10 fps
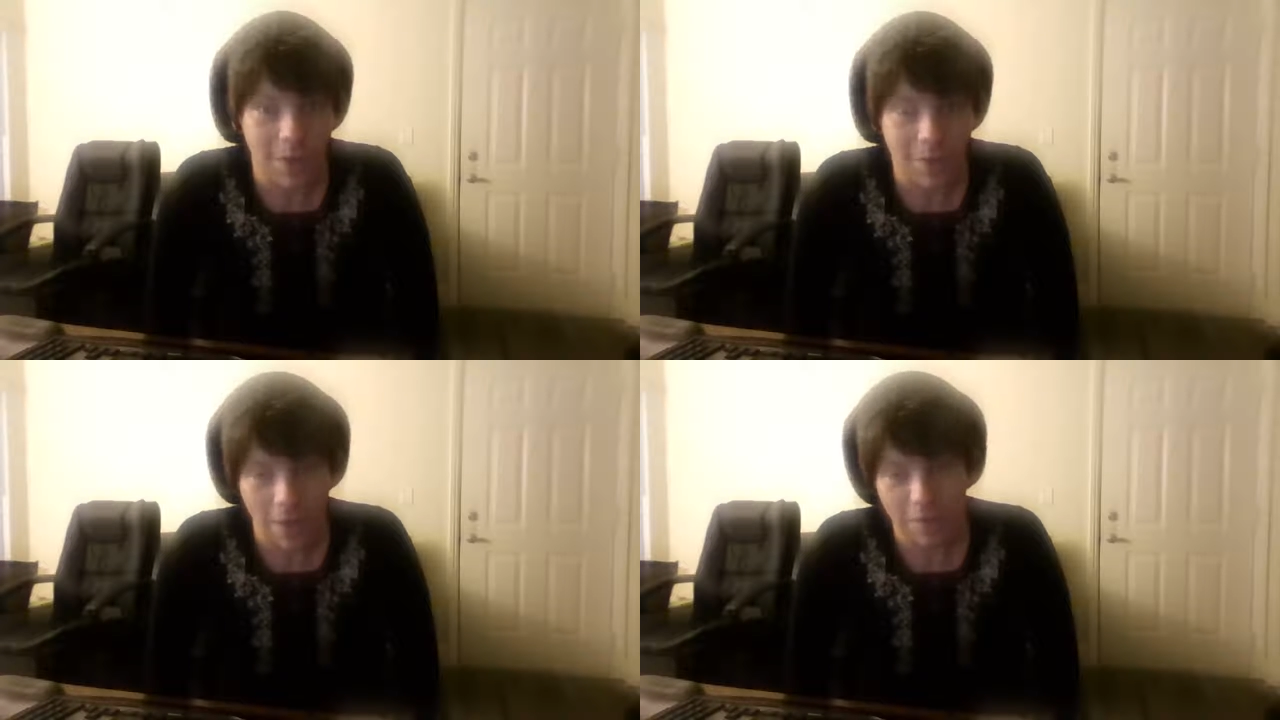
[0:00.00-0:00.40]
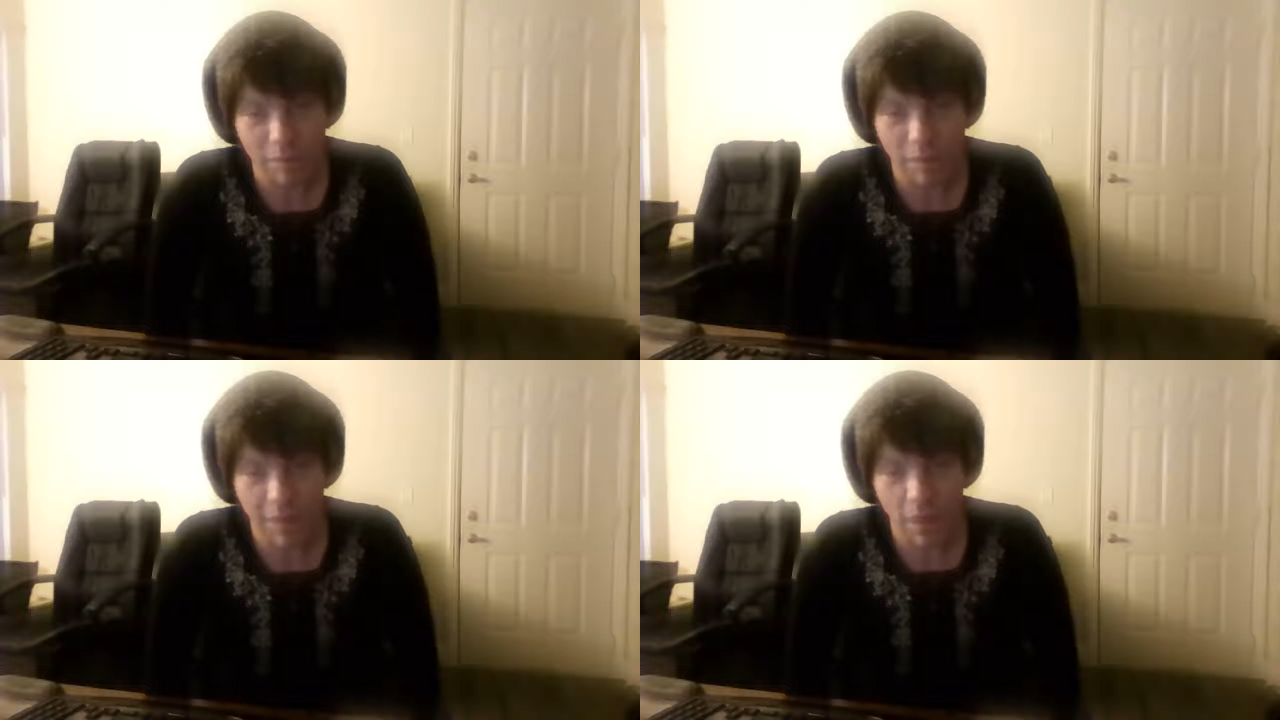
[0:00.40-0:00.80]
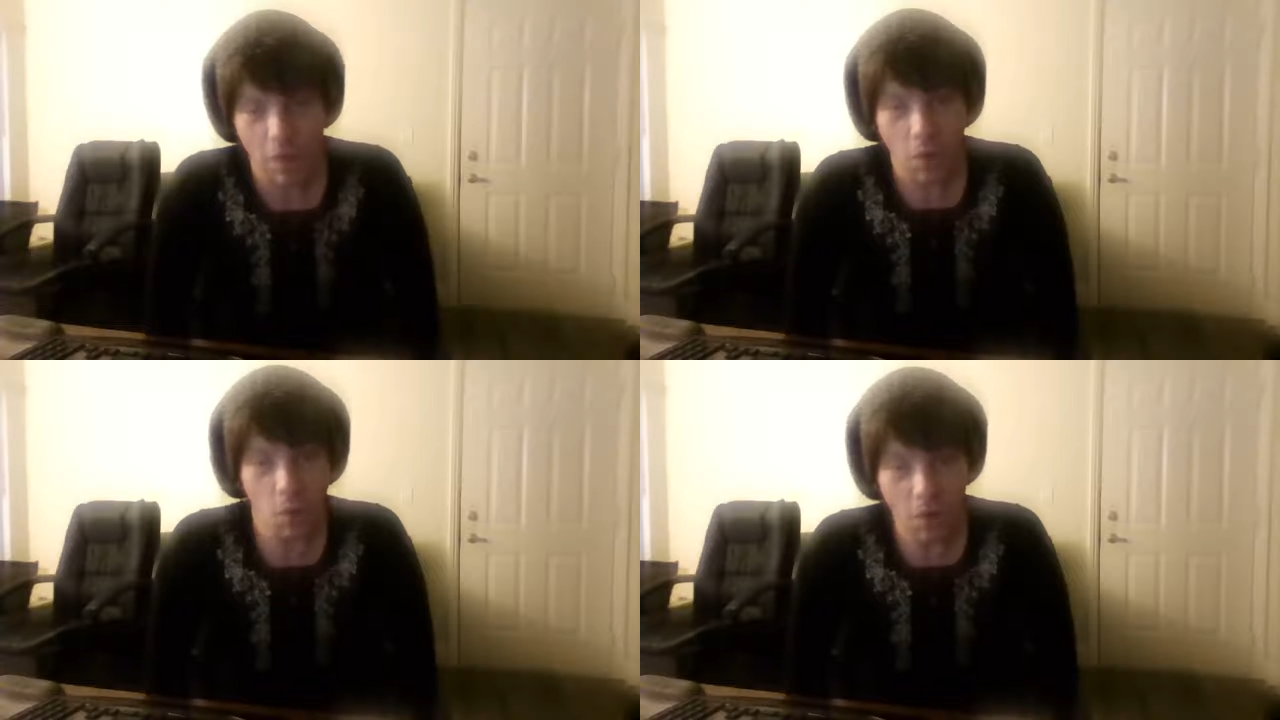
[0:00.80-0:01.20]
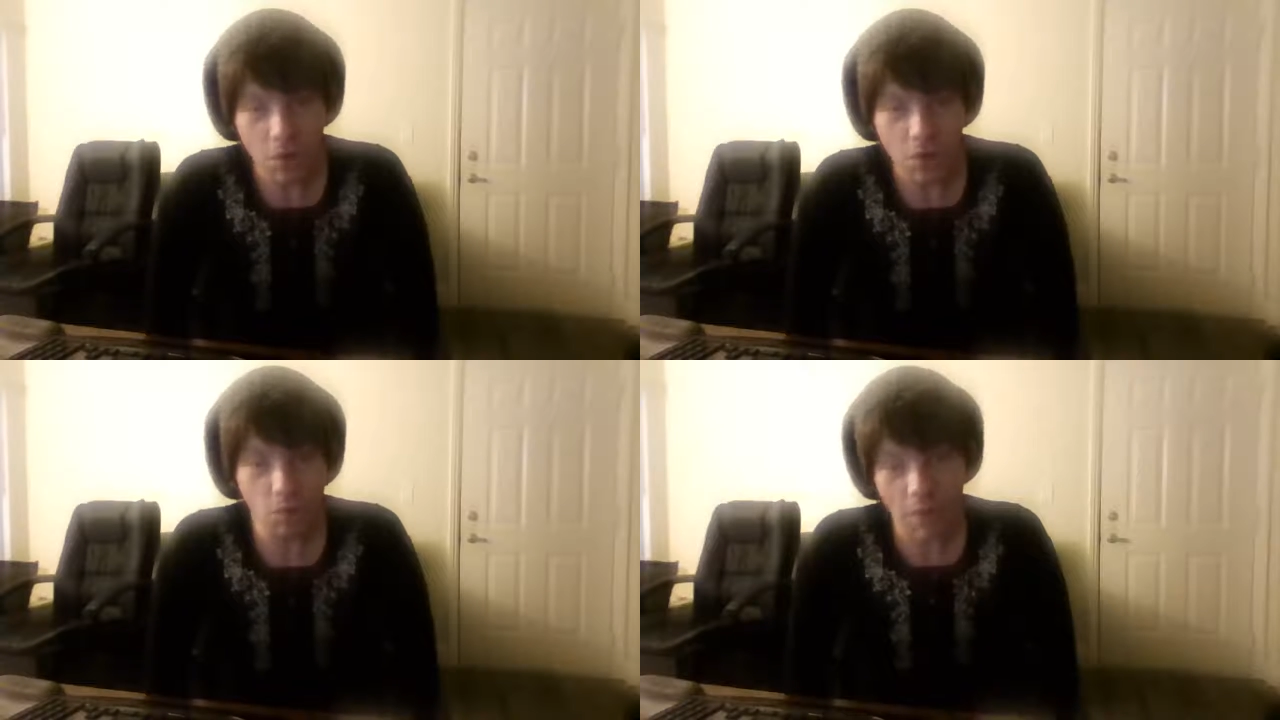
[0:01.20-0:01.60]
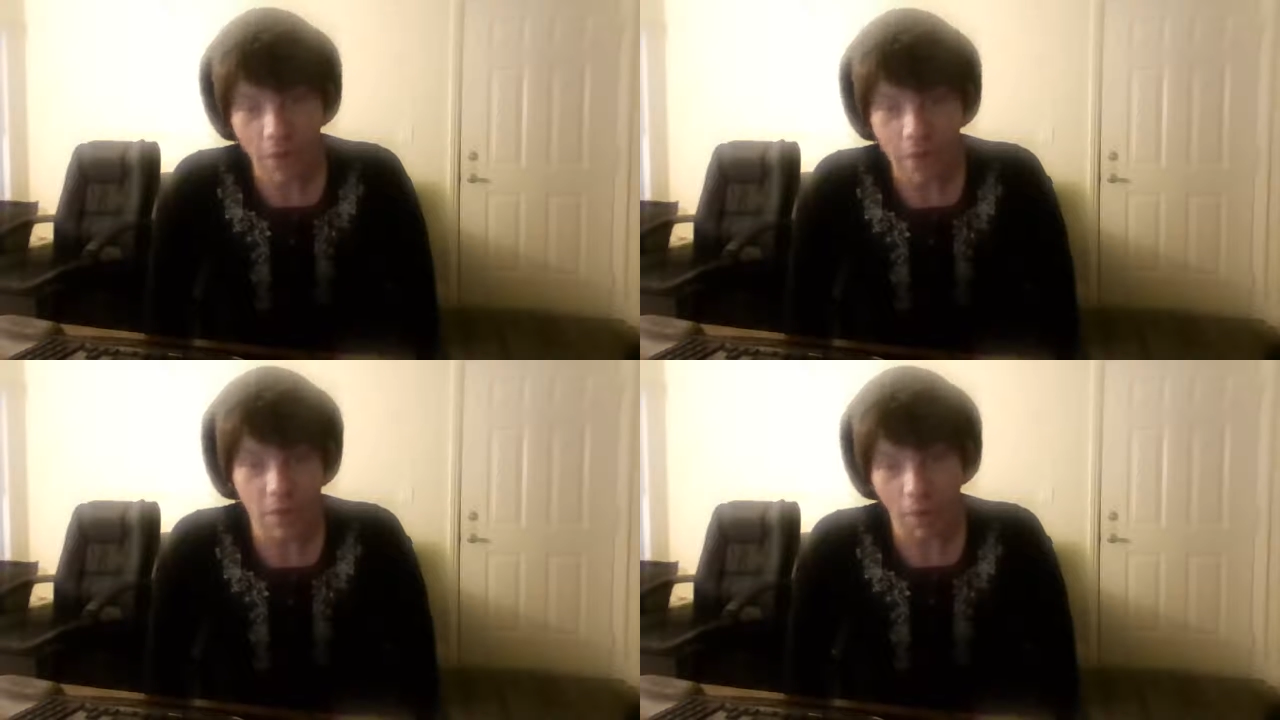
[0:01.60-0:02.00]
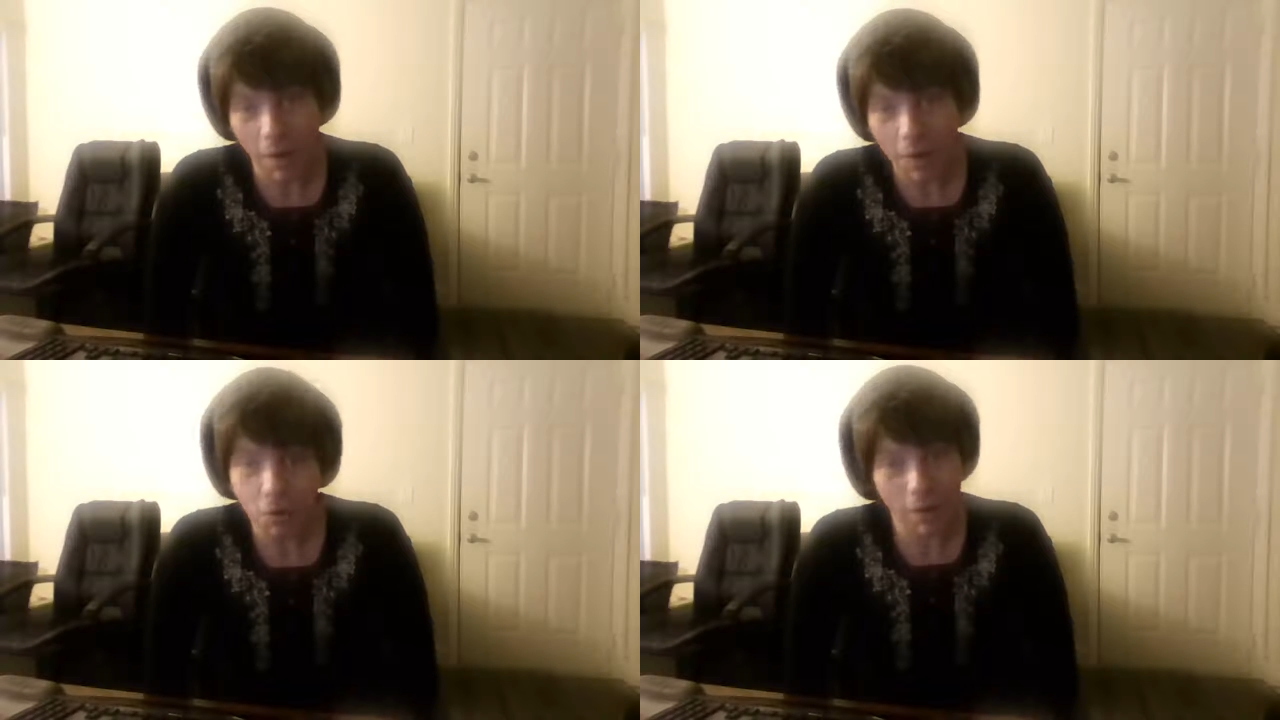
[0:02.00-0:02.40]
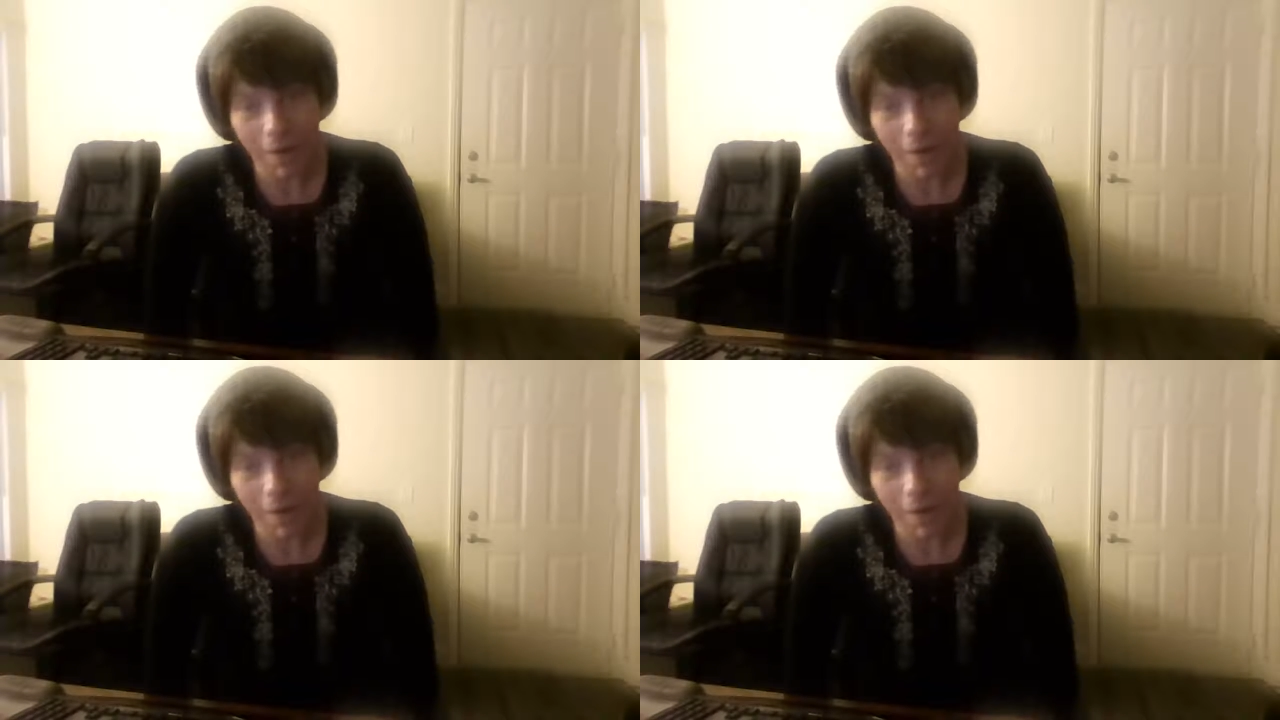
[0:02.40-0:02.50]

they talk to me like, what are you wearing? Why are you